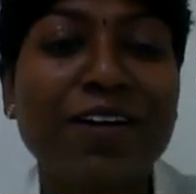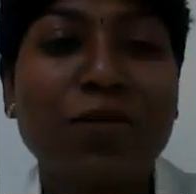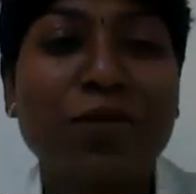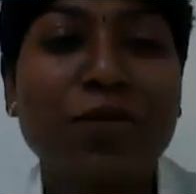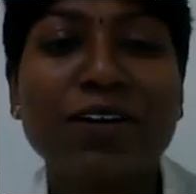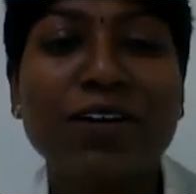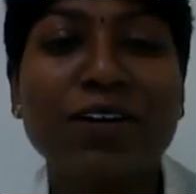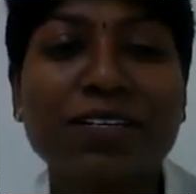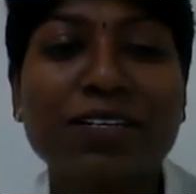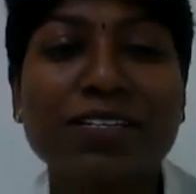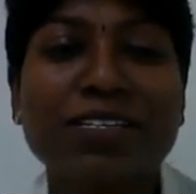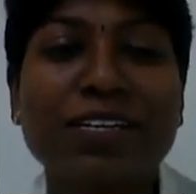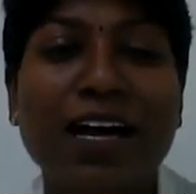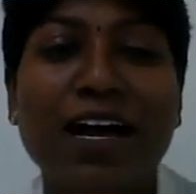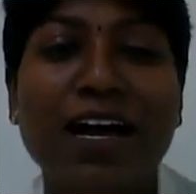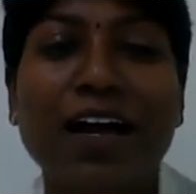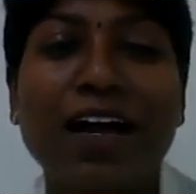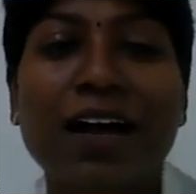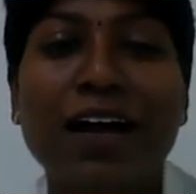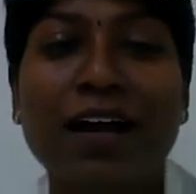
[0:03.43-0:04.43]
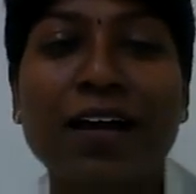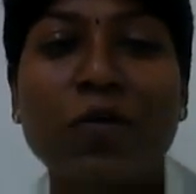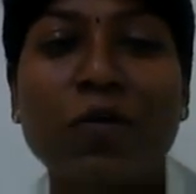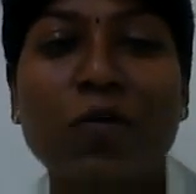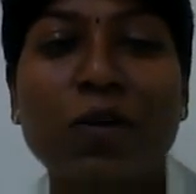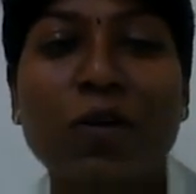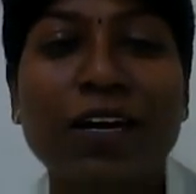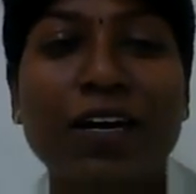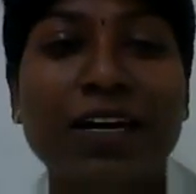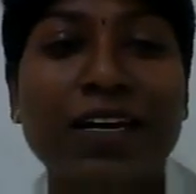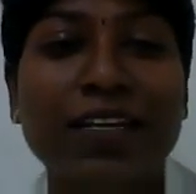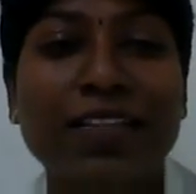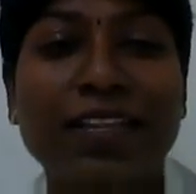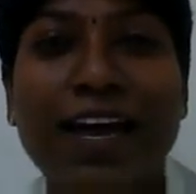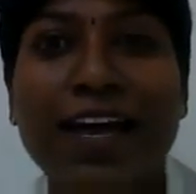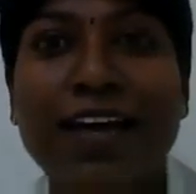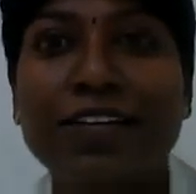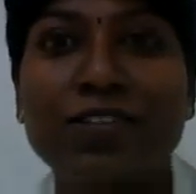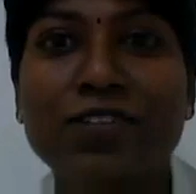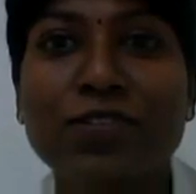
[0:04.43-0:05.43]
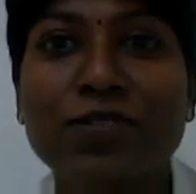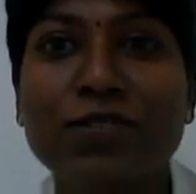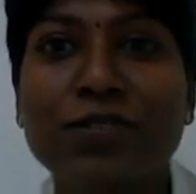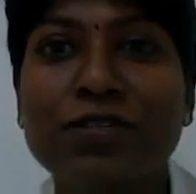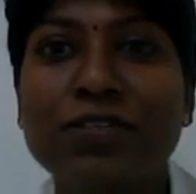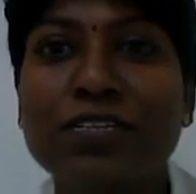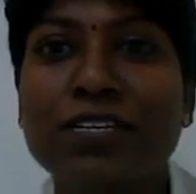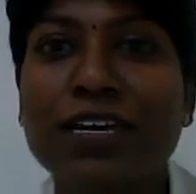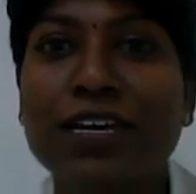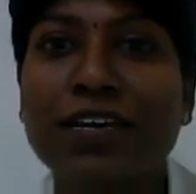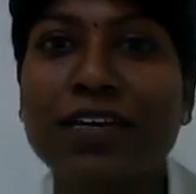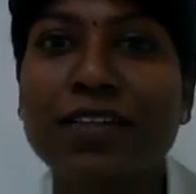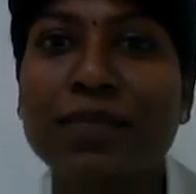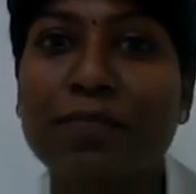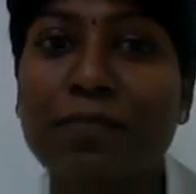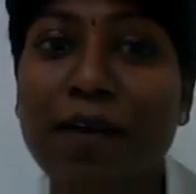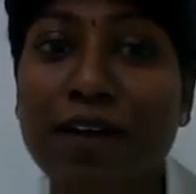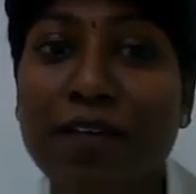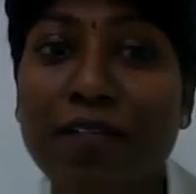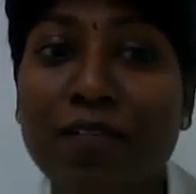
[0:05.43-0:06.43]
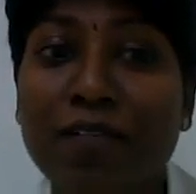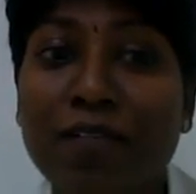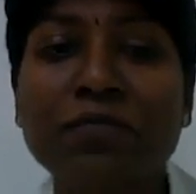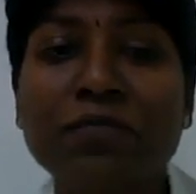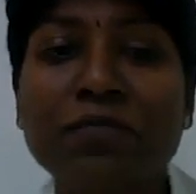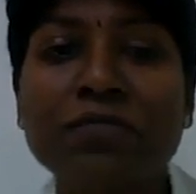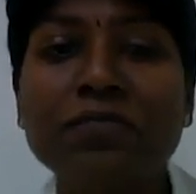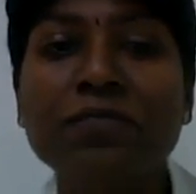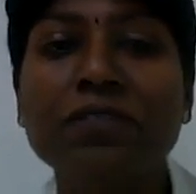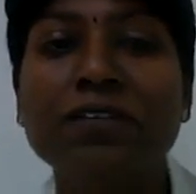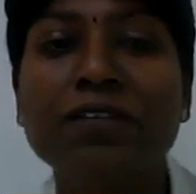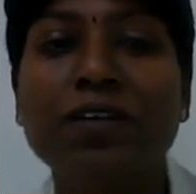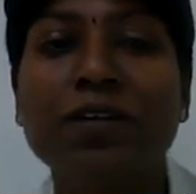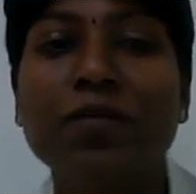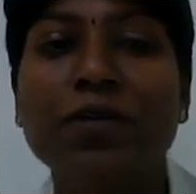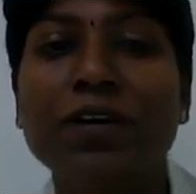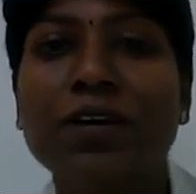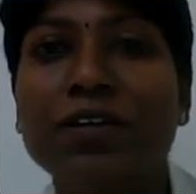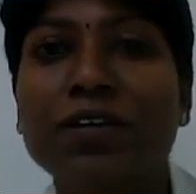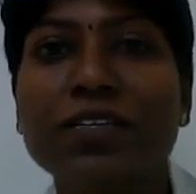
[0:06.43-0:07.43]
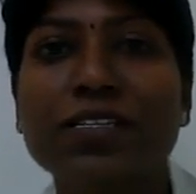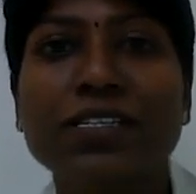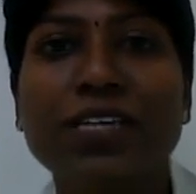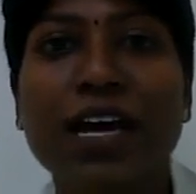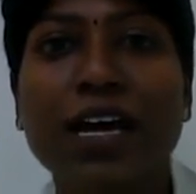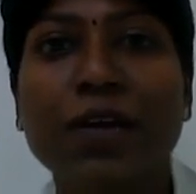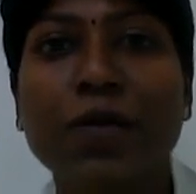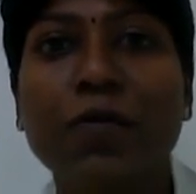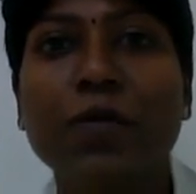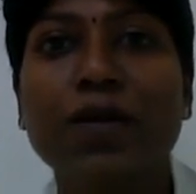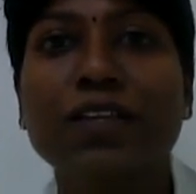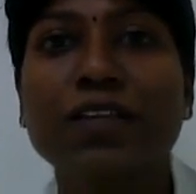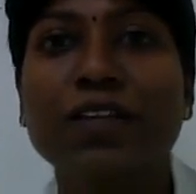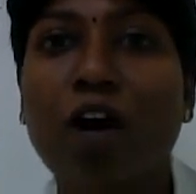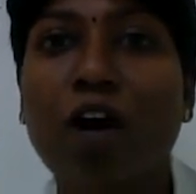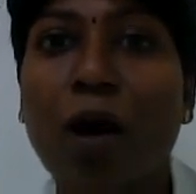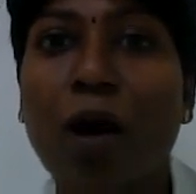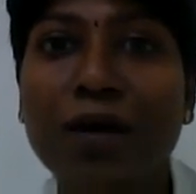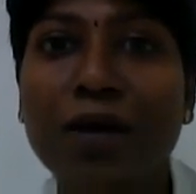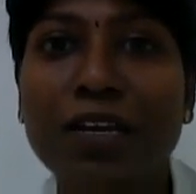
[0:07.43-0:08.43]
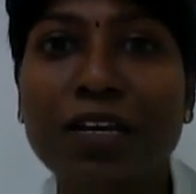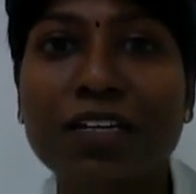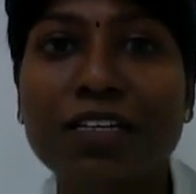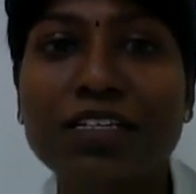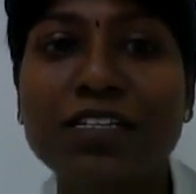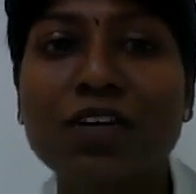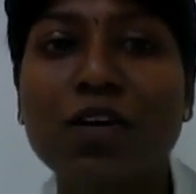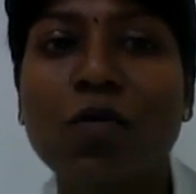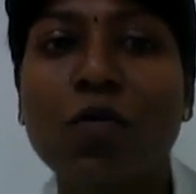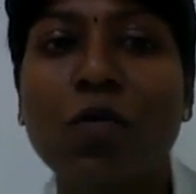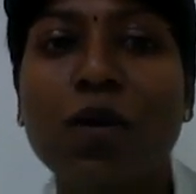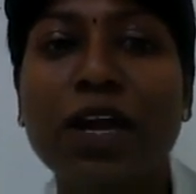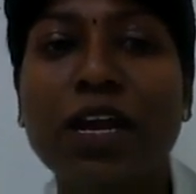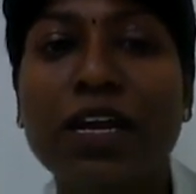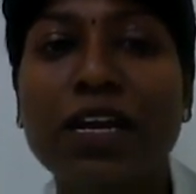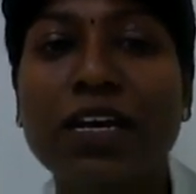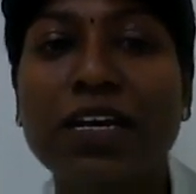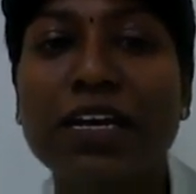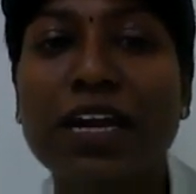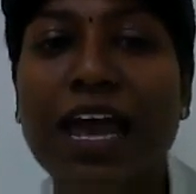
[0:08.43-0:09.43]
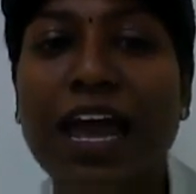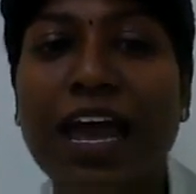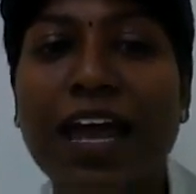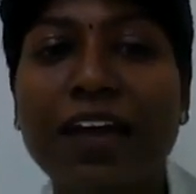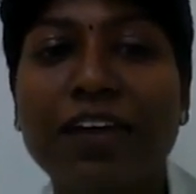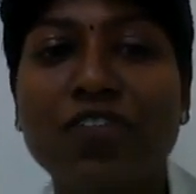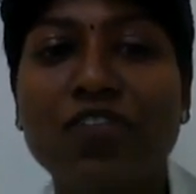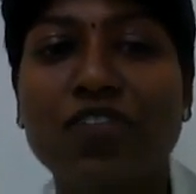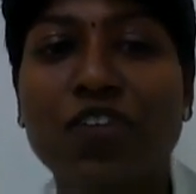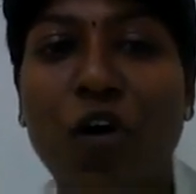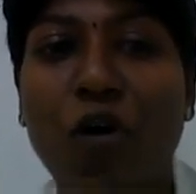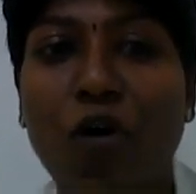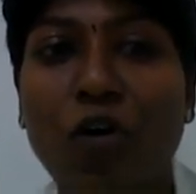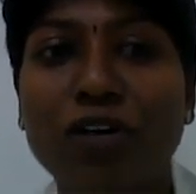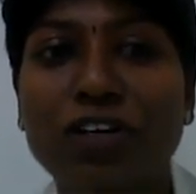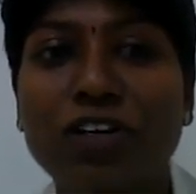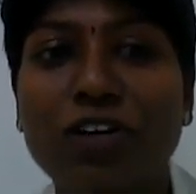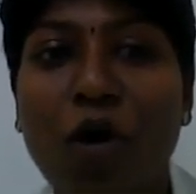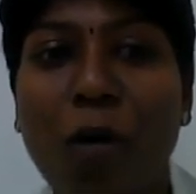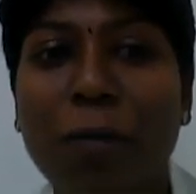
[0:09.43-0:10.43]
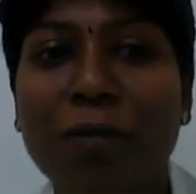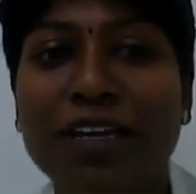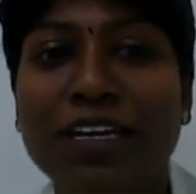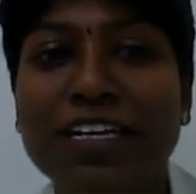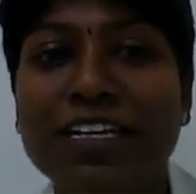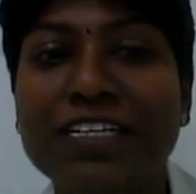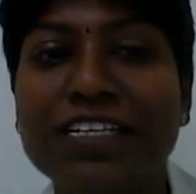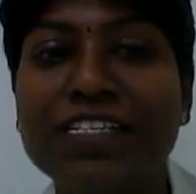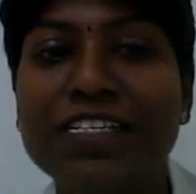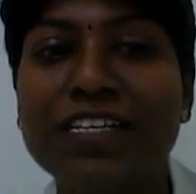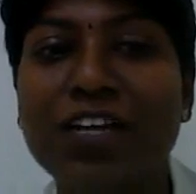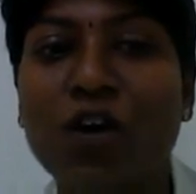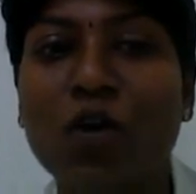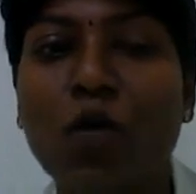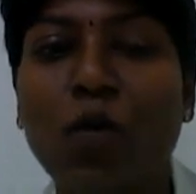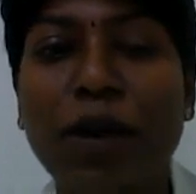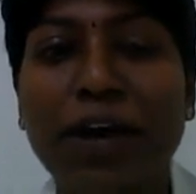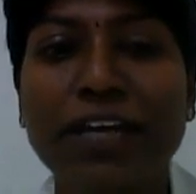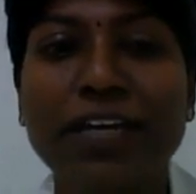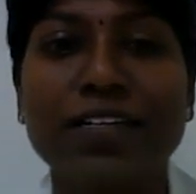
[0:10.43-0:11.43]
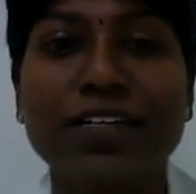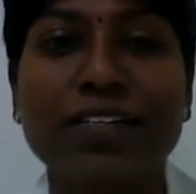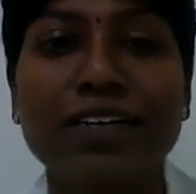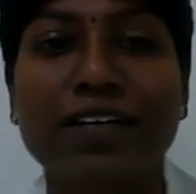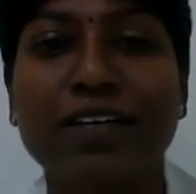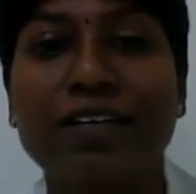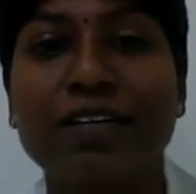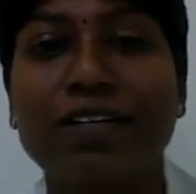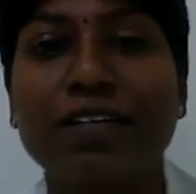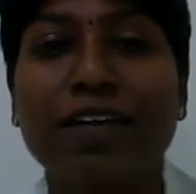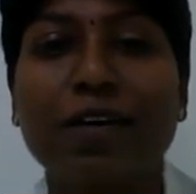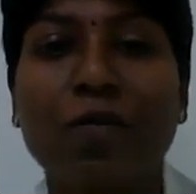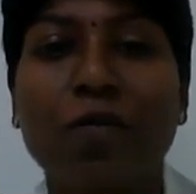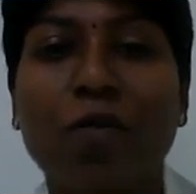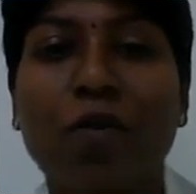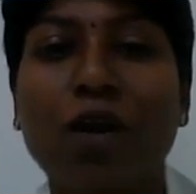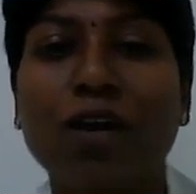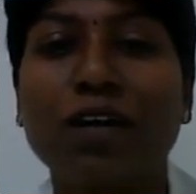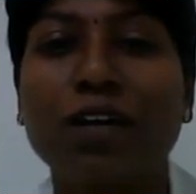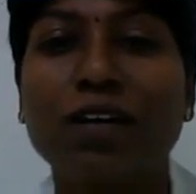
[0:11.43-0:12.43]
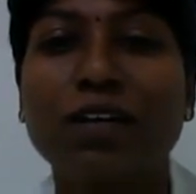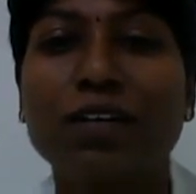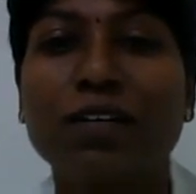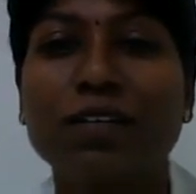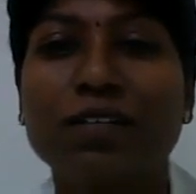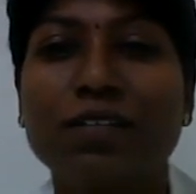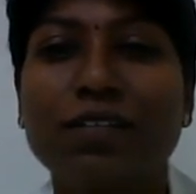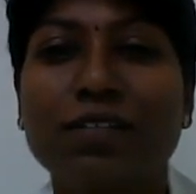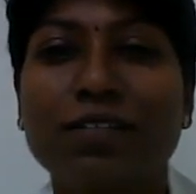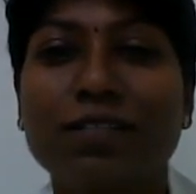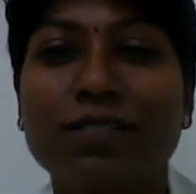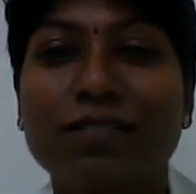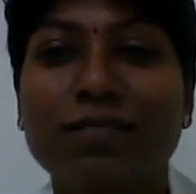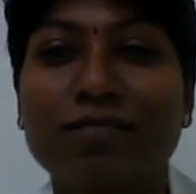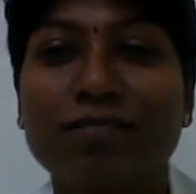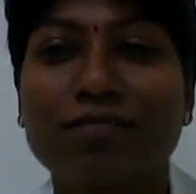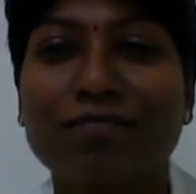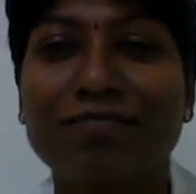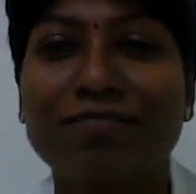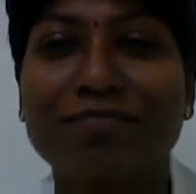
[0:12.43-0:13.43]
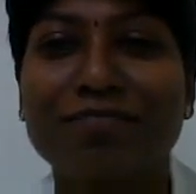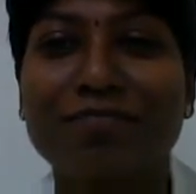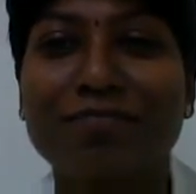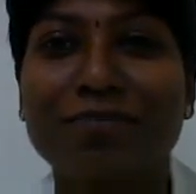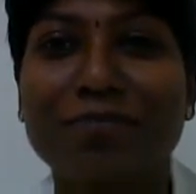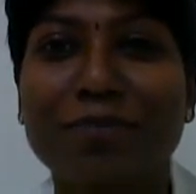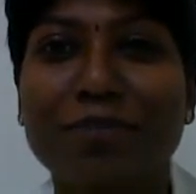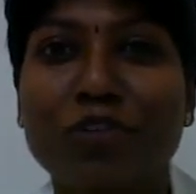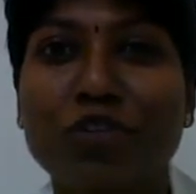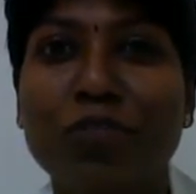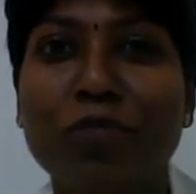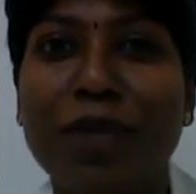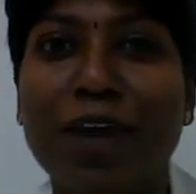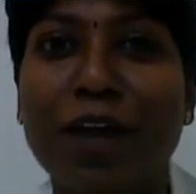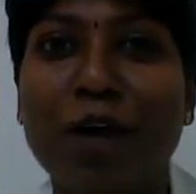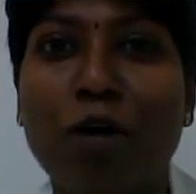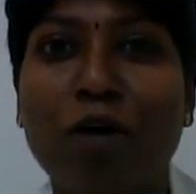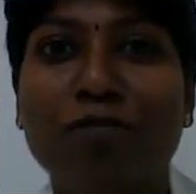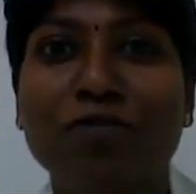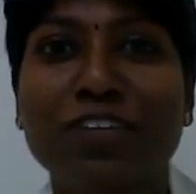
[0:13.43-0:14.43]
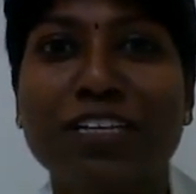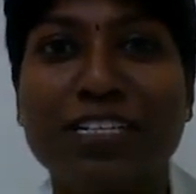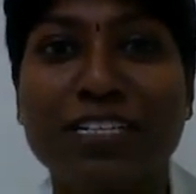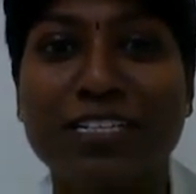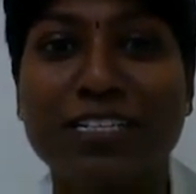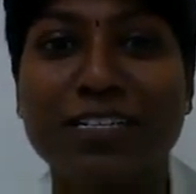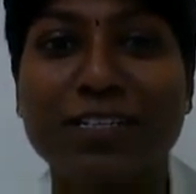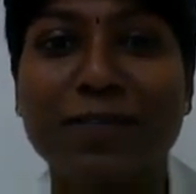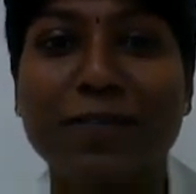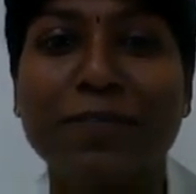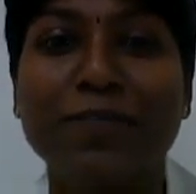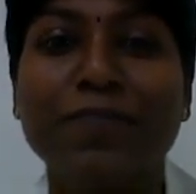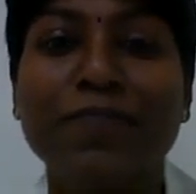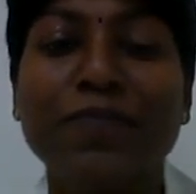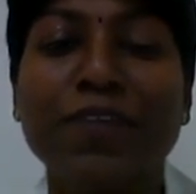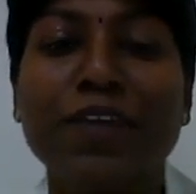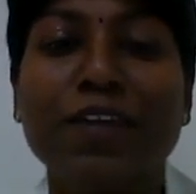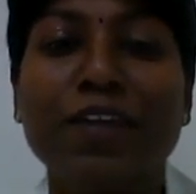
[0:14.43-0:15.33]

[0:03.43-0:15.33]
We're going to start with, as you see in the background, we're going to start with comitant squint and non-comitant squint. Now, what do you make of this?